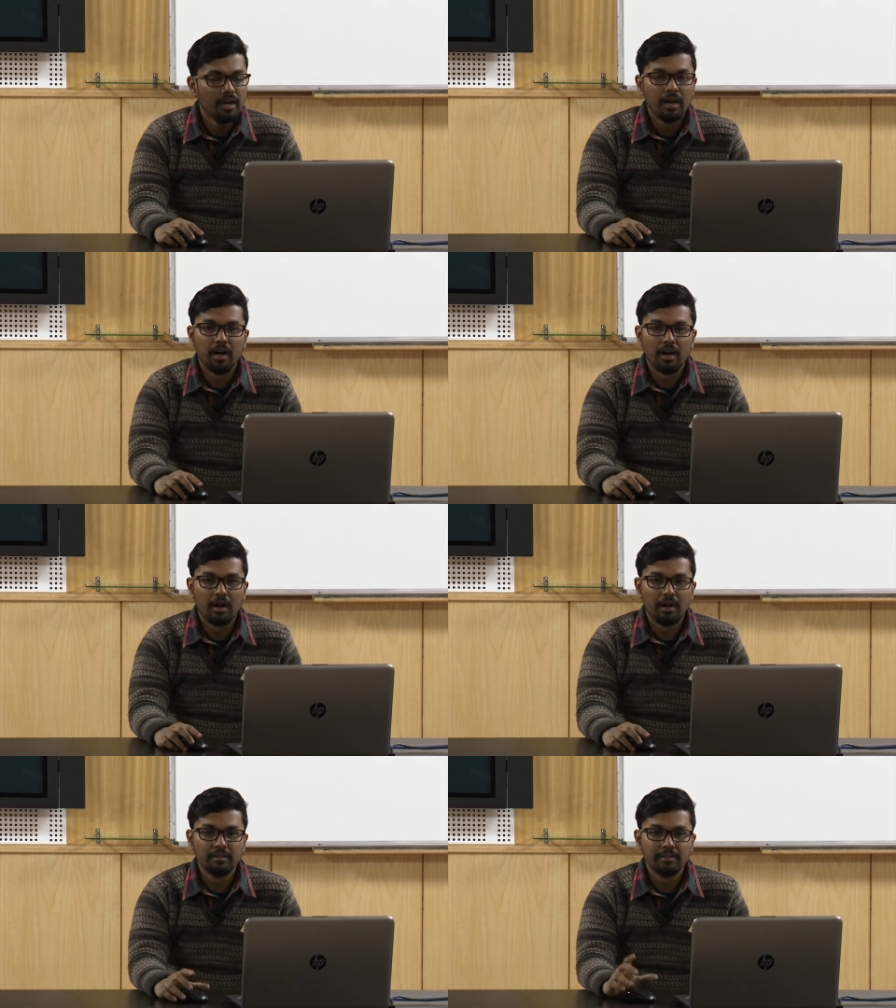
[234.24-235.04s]

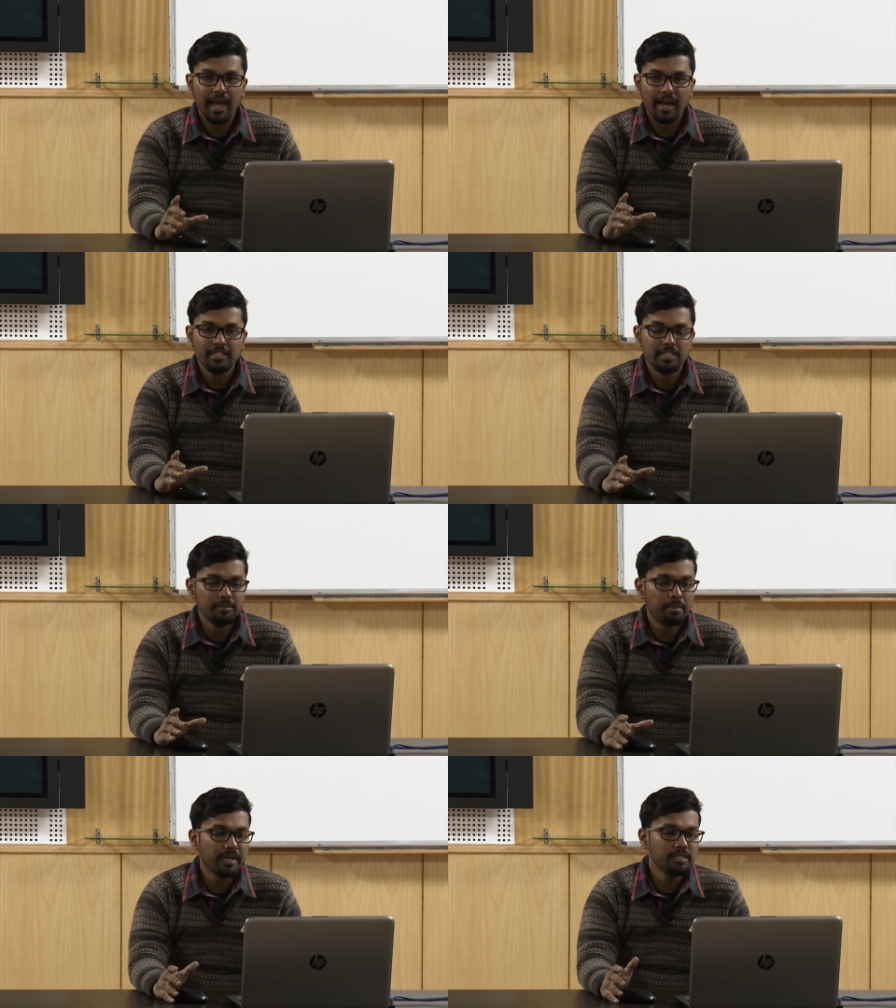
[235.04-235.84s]
that
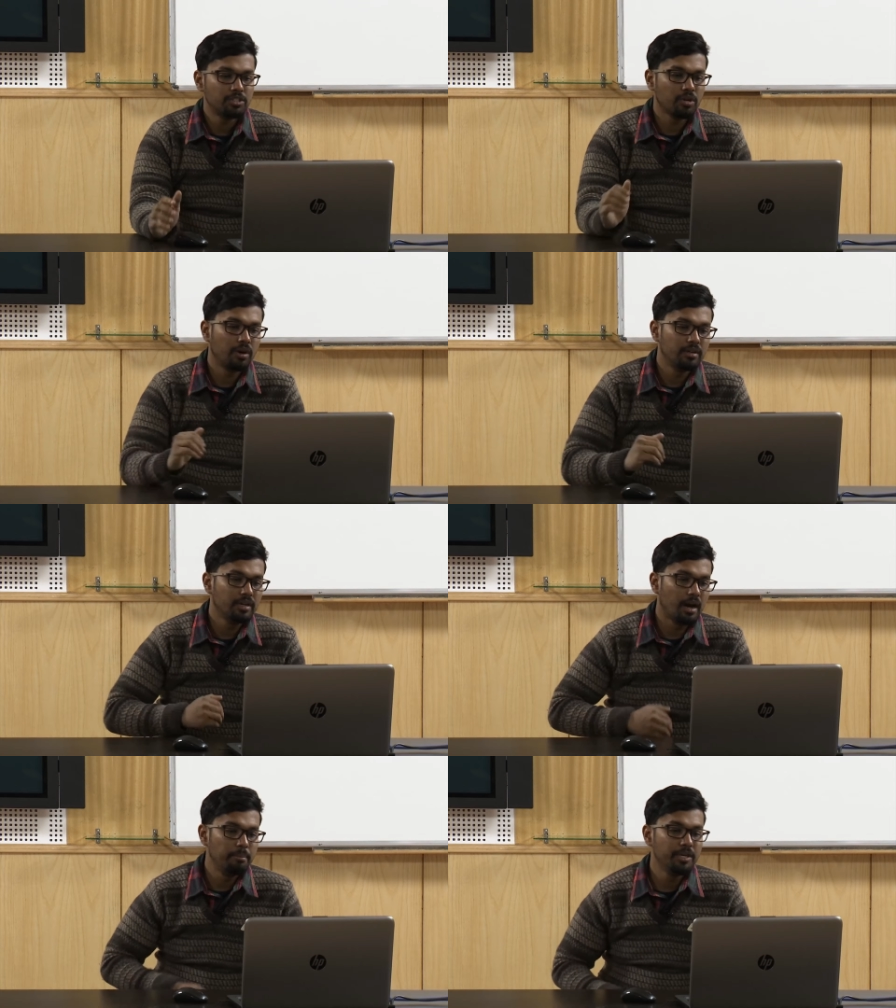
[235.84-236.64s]
depends on
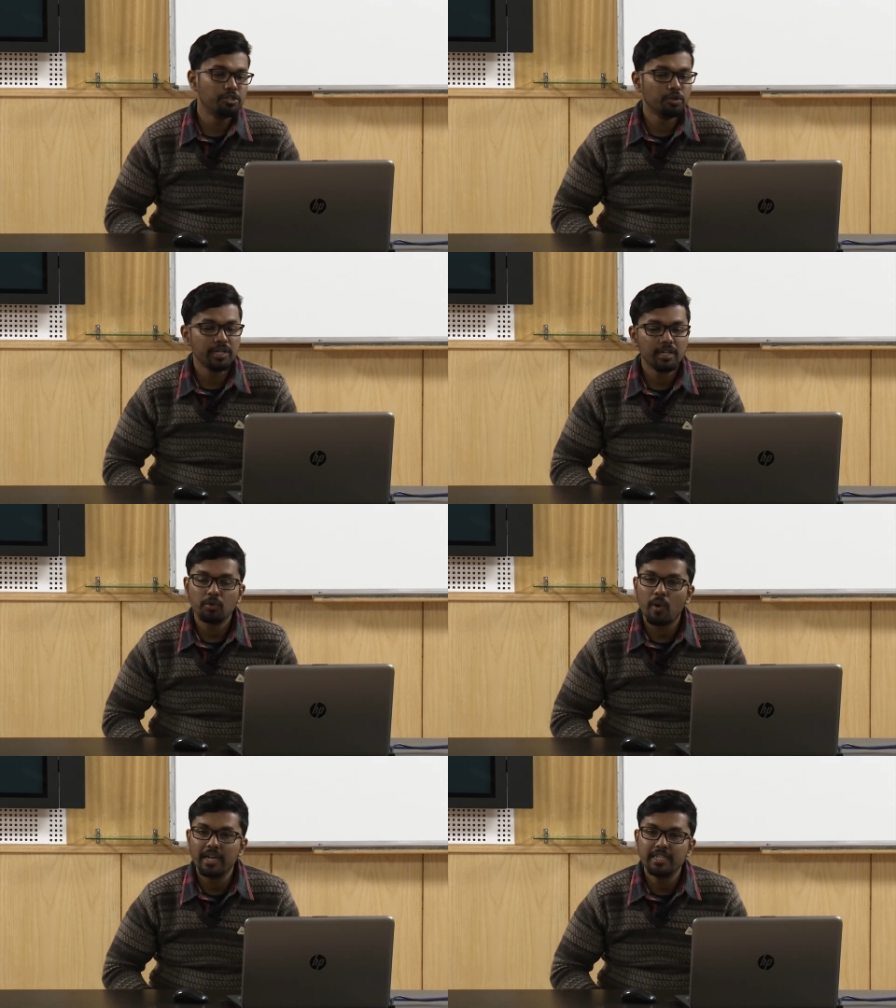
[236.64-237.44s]
a pictorial
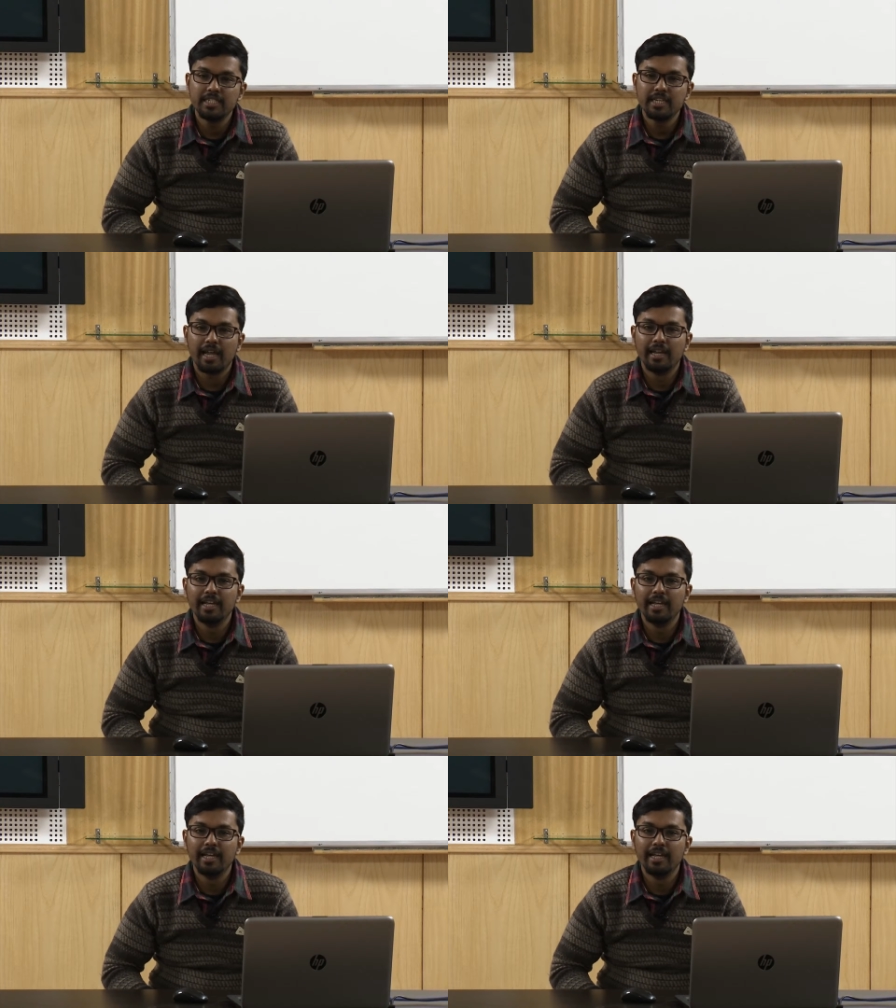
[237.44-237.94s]
quality and